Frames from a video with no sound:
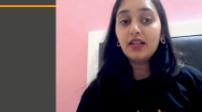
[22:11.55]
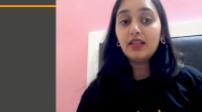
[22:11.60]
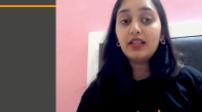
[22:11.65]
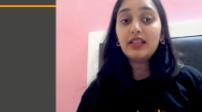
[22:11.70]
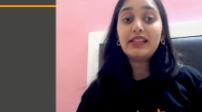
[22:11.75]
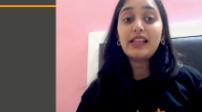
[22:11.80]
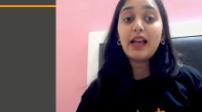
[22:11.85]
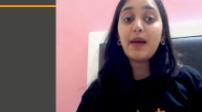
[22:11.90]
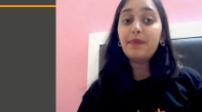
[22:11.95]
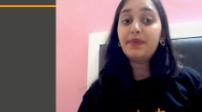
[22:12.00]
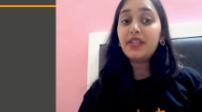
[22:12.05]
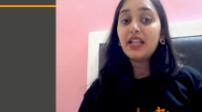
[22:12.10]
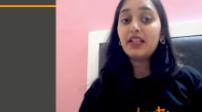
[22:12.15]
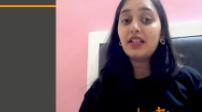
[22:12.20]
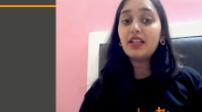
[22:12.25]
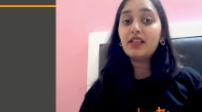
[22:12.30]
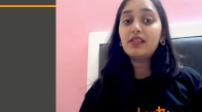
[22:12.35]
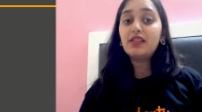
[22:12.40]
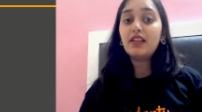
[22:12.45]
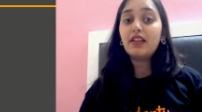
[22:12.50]
The subset
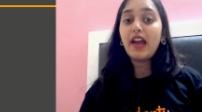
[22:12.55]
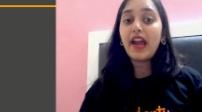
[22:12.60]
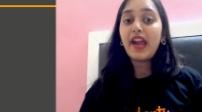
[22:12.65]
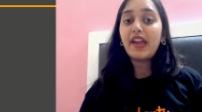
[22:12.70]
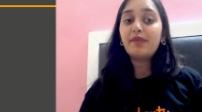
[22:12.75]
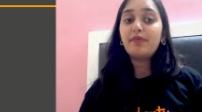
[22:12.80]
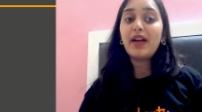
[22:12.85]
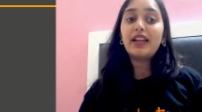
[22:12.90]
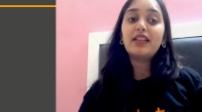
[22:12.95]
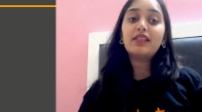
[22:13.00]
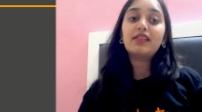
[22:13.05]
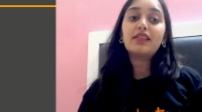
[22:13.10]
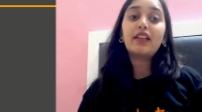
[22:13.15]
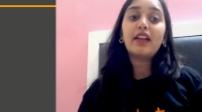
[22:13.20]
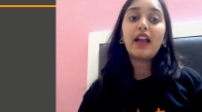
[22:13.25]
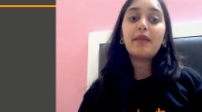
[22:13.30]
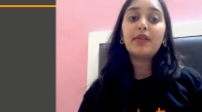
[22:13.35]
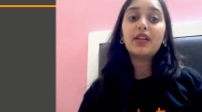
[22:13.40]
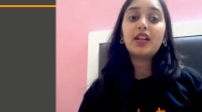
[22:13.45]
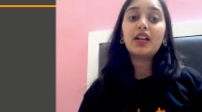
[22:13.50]
is derived by
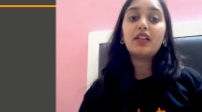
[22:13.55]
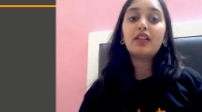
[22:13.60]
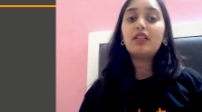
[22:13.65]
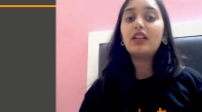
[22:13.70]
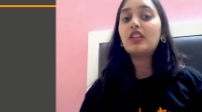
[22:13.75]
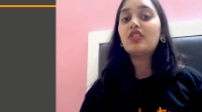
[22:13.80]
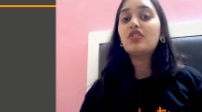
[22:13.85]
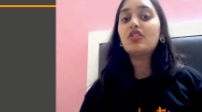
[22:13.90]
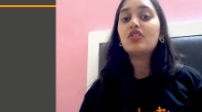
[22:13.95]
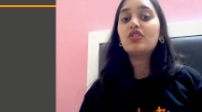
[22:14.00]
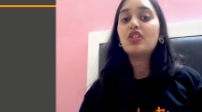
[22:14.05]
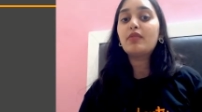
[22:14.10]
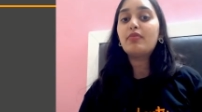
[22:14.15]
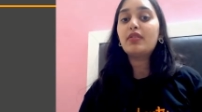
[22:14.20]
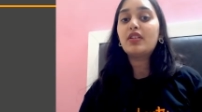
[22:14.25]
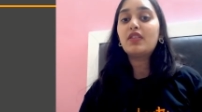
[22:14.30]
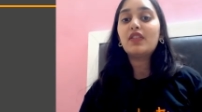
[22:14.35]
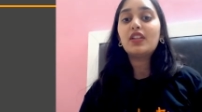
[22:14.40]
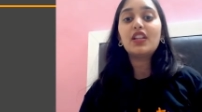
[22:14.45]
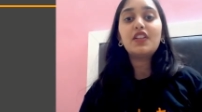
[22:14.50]
describing a relationship
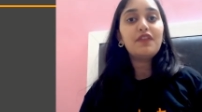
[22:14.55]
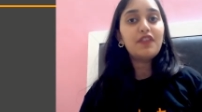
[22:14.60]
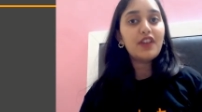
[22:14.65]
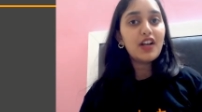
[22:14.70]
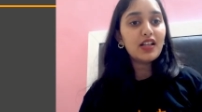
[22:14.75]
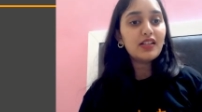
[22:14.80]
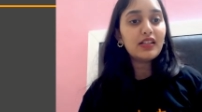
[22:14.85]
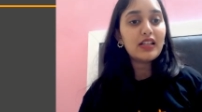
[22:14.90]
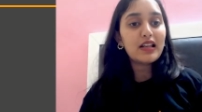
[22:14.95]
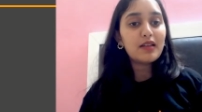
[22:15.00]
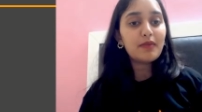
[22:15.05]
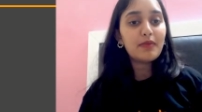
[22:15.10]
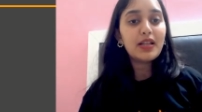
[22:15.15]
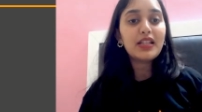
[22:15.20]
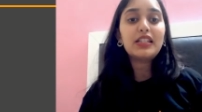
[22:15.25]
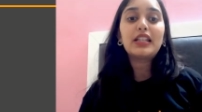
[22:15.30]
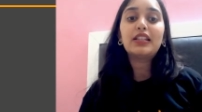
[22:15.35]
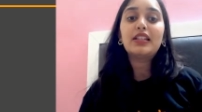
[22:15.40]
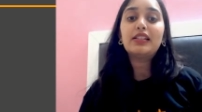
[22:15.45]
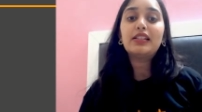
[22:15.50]
between the first element
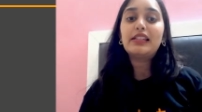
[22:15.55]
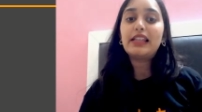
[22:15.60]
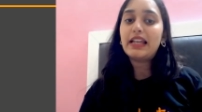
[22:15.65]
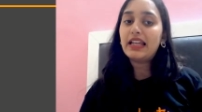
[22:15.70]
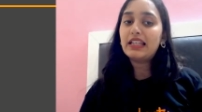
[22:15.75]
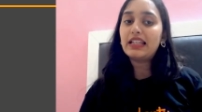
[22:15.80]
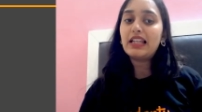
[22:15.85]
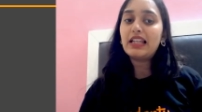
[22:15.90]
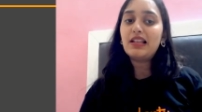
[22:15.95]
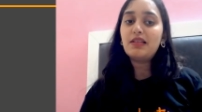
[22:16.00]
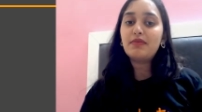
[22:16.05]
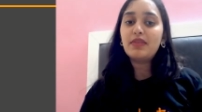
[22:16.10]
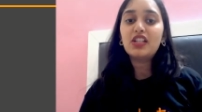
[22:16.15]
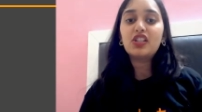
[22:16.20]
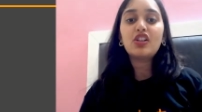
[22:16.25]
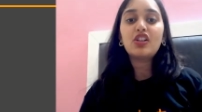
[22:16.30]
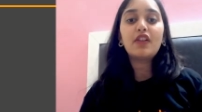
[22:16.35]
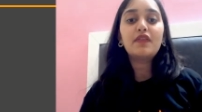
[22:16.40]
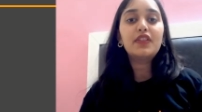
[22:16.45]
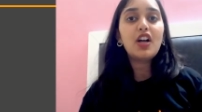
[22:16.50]
and the second element
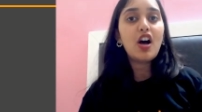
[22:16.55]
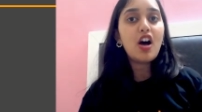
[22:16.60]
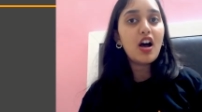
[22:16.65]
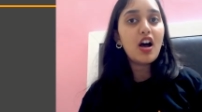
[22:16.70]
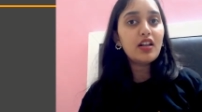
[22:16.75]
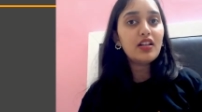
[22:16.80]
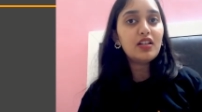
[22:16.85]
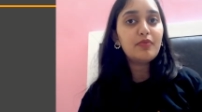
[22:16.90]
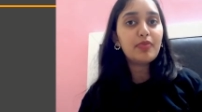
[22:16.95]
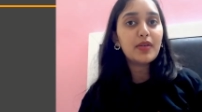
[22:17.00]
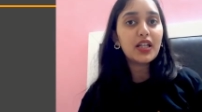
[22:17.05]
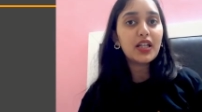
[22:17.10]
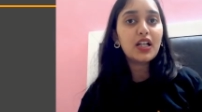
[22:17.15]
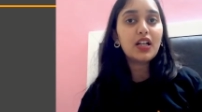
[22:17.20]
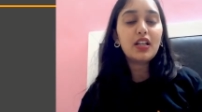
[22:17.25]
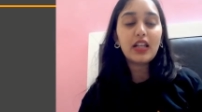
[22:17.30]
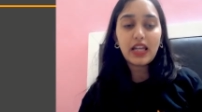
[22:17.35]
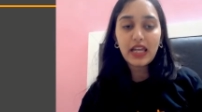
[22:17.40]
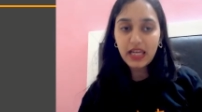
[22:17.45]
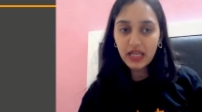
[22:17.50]
of the ordered pair
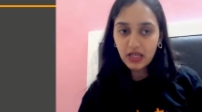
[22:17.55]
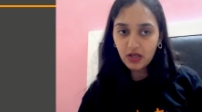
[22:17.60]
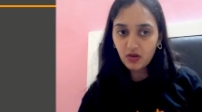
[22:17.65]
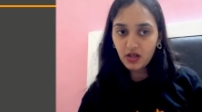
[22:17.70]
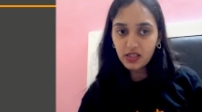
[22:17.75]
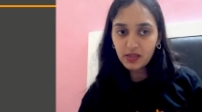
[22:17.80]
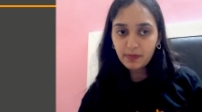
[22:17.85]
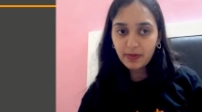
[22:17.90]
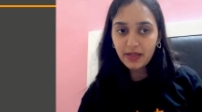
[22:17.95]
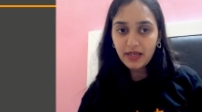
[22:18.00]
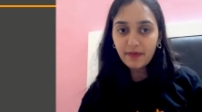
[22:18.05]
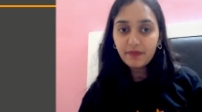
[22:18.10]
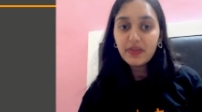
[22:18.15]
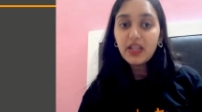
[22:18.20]
A cross B.